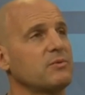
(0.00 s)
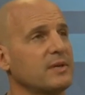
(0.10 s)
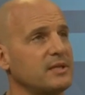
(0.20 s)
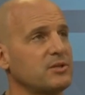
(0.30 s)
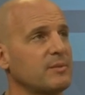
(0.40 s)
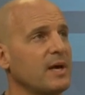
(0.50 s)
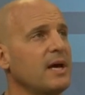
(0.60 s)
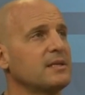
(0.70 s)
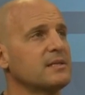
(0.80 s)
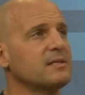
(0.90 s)
relationship,
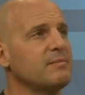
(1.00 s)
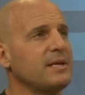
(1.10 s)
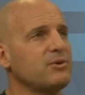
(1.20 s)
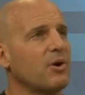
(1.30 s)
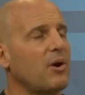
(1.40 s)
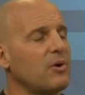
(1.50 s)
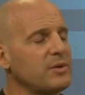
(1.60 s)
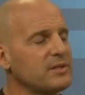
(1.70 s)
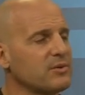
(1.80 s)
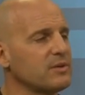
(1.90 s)
doesn't mean you're
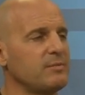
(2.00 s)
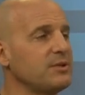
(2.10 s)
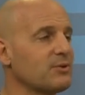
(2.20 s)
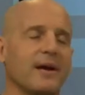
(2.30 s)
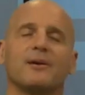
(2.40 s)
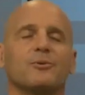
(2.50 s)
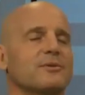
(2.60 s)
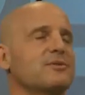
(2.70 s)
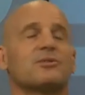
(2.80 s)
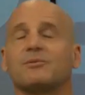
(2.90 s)
always going to be tranquil
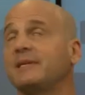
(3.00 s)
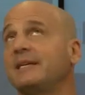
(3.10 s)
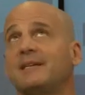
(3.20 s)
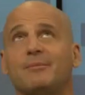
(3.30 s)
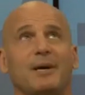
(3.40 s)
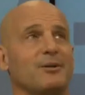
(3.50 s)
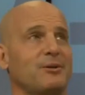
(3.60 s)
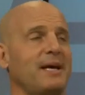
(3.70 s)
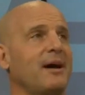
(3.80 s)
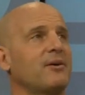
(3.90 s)
and serene and
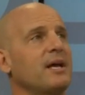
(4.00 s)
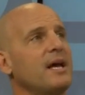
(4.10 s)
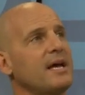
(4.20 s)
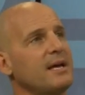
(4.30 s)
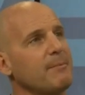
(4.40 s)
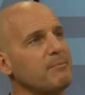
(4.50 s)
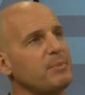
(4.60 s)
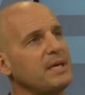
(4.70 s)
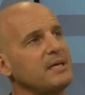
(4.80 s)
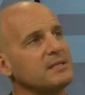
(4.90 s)
mellowed out.
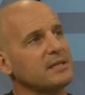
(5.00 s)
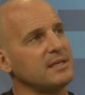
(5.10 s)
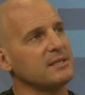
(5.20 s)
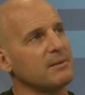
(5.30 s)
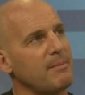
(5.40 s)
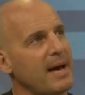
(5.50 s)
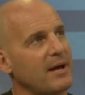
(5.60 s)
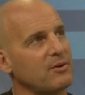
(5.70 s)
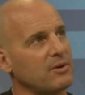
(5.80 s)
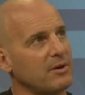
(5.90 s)
Peace is a
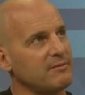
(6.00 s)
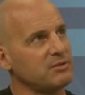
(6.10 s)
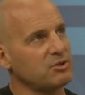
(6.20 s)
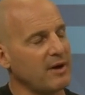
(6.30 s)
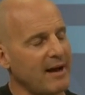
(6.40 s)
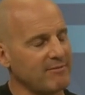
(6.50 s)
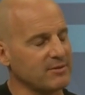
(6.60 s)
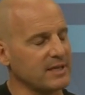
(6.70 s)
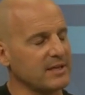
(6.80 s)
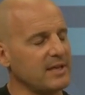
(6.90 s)
matter of
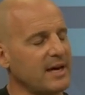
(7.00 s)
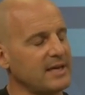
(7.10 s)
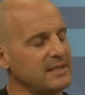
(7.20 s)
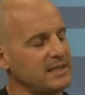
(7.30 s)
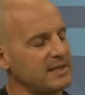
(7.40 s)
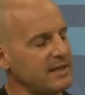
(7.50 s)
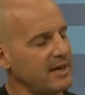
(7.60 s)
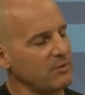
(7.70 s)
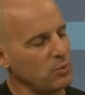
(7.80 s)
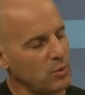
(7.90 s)
traveling. The idea
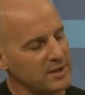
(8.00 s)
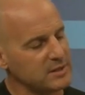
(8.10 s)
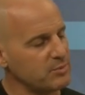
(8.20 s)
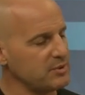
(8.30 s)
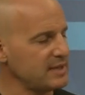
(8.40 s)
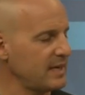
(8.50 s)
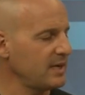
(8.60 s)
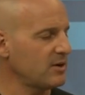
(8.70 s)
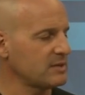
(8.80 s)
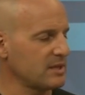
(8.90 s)
that what's
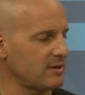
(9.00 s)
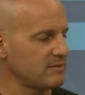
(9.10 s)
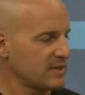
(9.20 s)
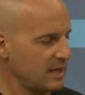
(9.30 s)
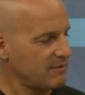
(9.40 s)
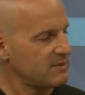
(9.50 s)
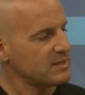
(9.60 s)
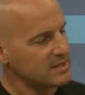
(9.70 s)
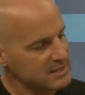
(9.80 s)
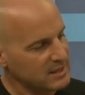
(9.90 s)
presenting ourselves, like if
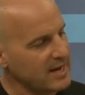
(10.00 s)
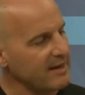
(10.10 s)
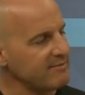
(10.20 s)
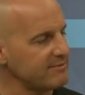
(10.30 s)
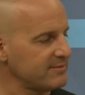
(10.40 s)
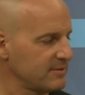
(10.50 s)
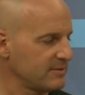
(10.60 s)
this is life